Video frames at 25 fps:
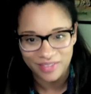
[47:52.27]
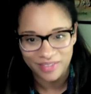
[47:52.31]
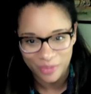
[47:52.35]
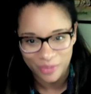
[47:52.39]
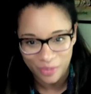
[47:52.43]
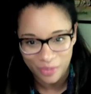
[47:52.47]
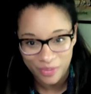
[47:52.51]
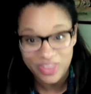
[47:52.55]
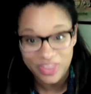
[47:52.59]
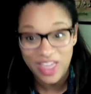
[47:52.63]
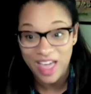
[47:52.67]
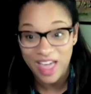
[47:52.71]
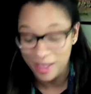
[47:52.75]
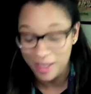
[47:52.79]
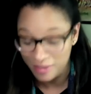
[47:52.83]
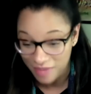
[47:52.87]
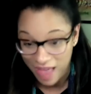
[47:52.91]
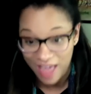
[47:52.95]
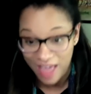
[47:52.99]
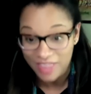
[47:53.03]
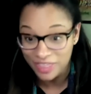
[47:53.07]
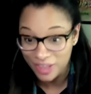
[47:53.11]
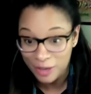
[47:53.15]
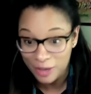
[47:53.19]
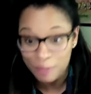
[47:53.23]
that I
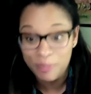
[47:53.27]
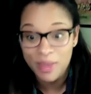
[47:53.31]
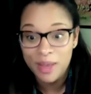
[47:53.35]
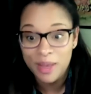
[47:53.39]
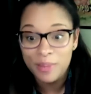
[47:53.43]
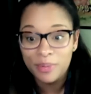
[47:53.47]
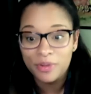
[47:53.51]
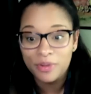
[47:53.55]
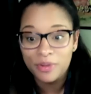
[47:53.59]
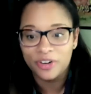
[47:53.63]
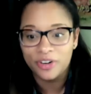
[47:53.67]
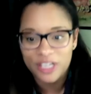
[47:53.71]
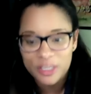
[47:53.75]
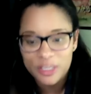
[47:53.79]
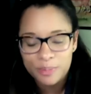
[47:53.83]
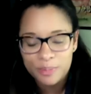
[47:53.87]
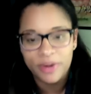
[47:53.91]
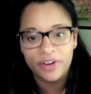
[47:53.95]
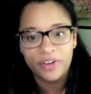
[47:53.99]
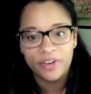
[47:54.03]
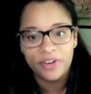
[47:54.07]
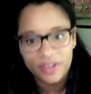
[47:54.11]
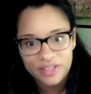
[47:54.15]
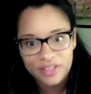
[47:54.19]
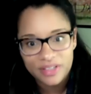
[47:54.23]
think people are
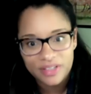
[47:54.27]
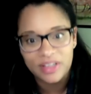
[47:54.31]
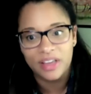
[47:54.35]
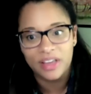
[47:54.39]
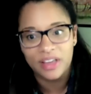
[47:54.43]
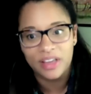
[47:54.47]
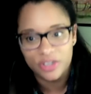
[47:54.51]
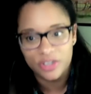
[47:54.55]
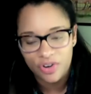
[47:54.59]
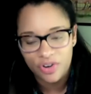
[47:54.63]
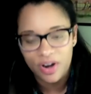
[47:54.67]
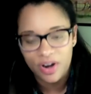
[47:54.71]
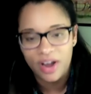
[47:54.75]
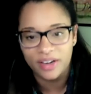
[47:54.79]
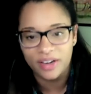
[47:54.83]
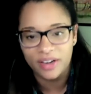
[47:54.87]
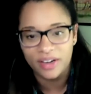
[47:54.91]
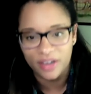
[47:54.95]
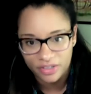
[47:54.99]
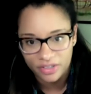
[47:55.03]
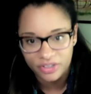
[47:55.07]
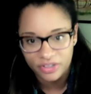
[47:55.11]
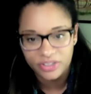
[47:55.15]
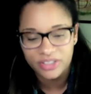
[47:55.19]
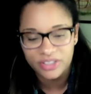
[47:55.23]
experiencing and trying to
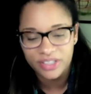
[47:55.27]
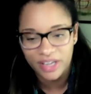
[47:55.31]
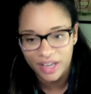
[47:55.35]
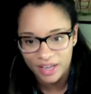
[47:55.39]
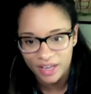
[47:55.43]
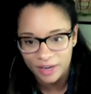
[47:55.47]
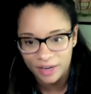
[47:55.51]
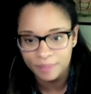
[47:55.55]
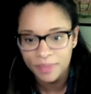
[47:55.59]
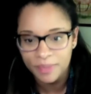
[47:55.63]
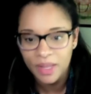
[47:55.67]
understand.